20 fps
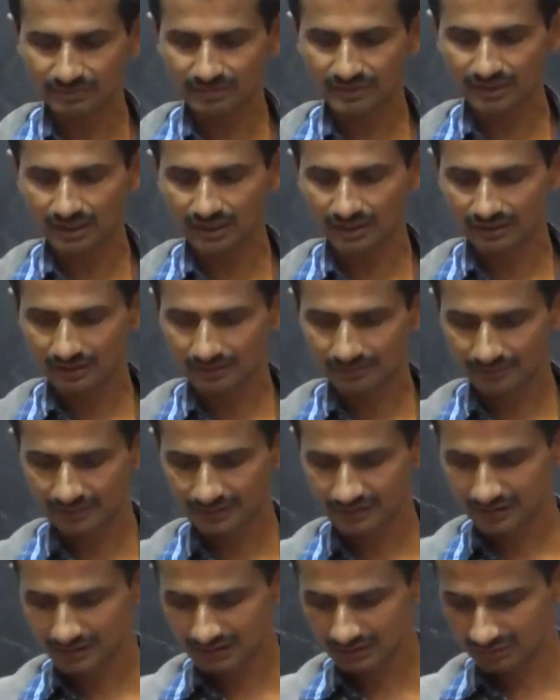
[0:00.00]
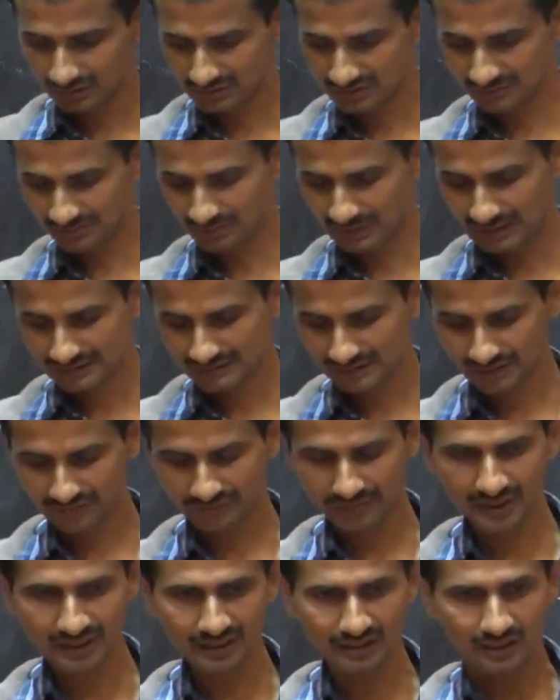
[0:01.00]
B.R. Ambedkar was passed
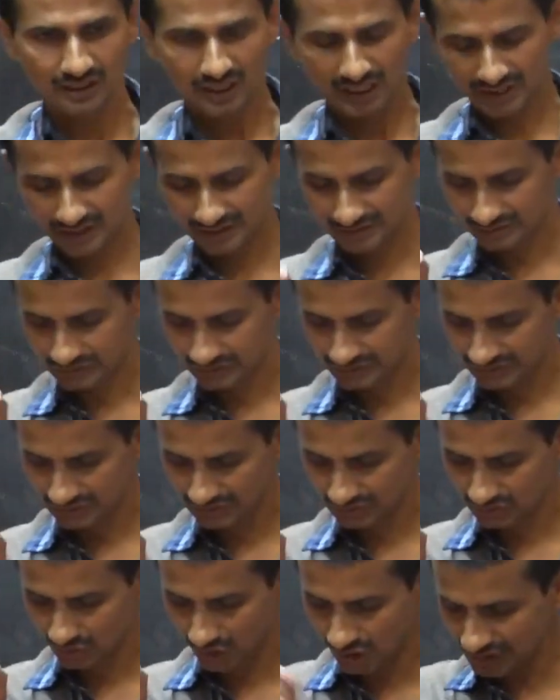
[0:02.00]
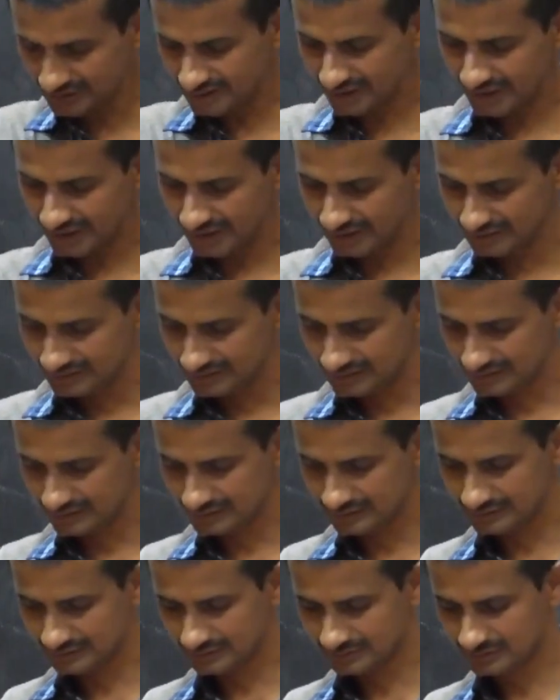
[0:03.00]
away, and in those
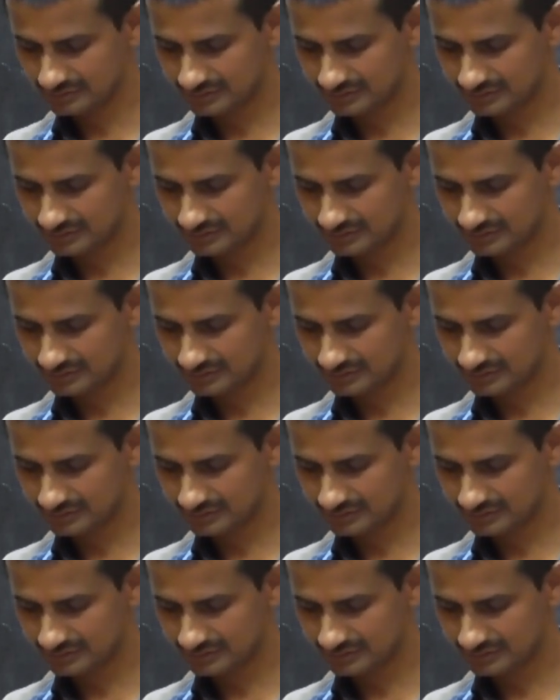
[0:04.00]
days,